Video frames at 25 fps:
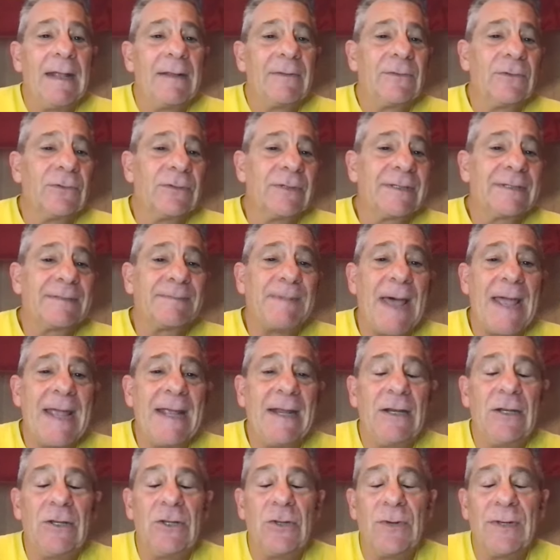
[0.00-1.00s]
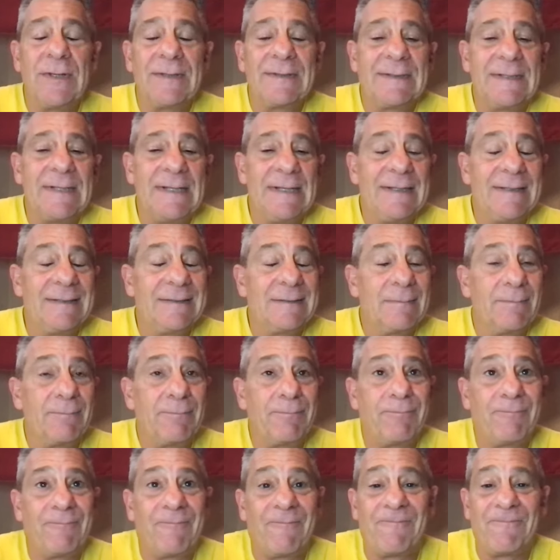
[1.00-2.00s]
So despite USC's
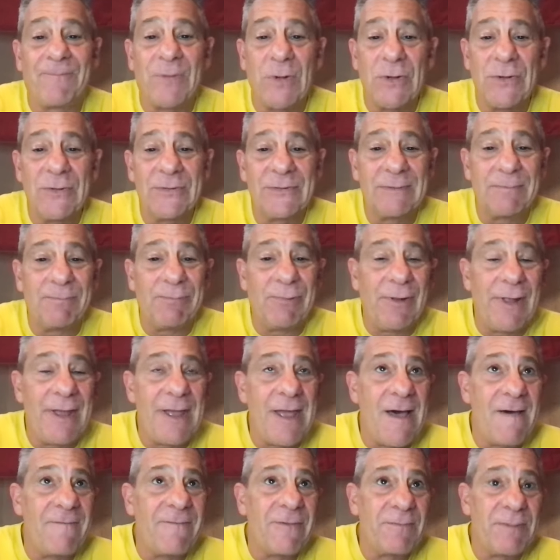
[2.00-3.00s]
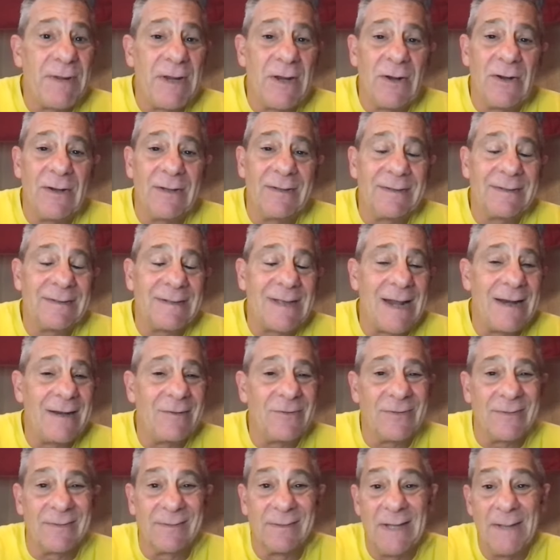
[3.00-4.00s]
first playoff appearance, kind
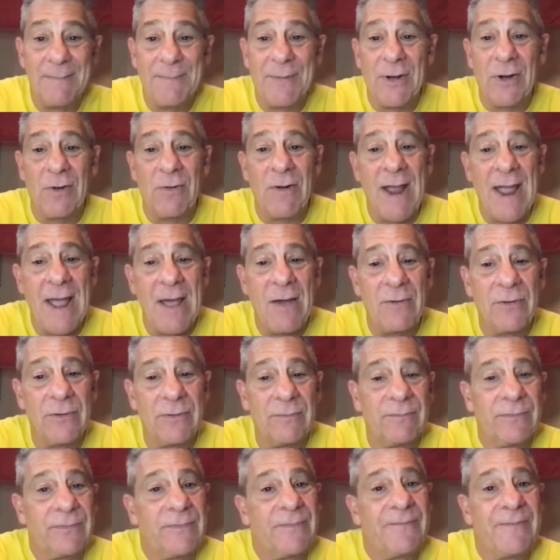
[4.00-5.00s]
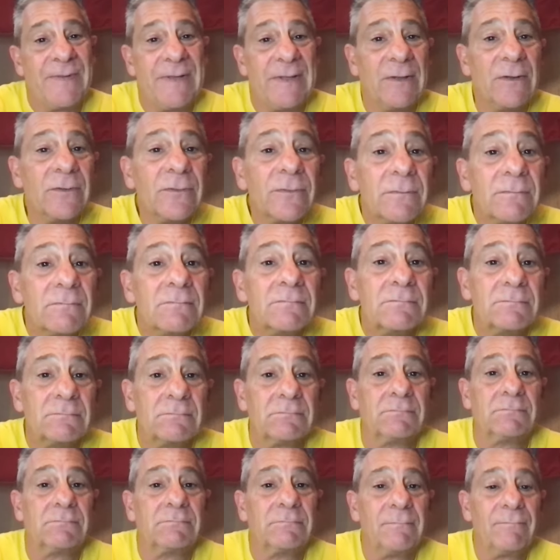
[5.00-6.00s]
of just limping around the field
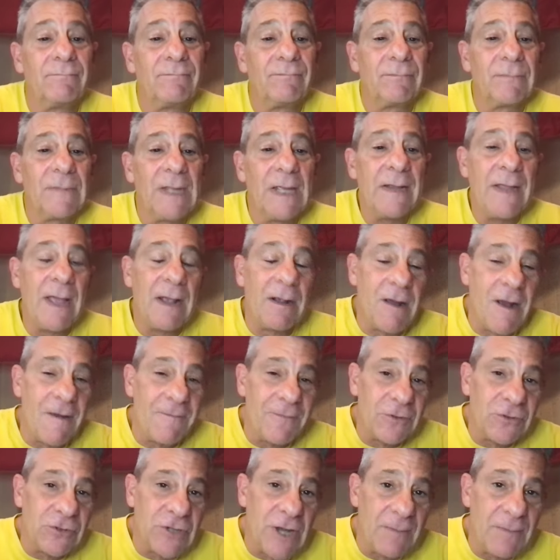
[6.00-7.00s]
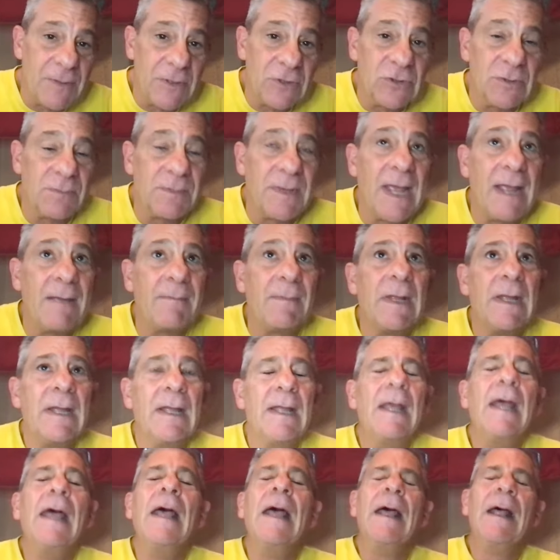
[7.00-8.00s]
in that conference championship game,
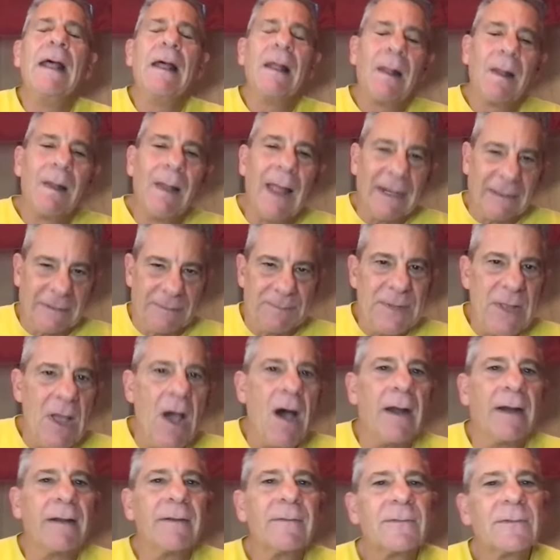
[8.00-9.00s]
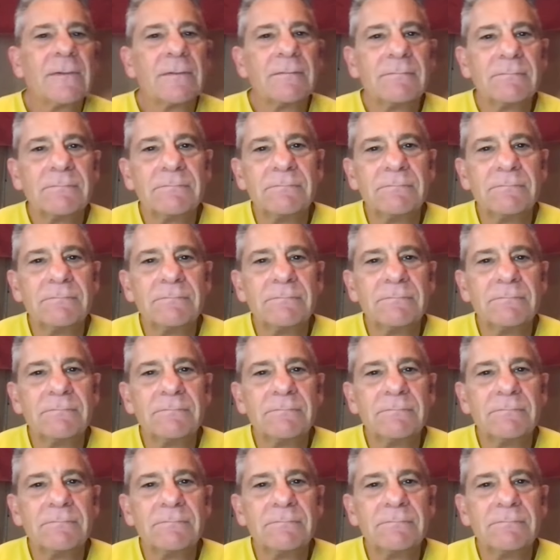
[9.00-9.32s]
let's be honest,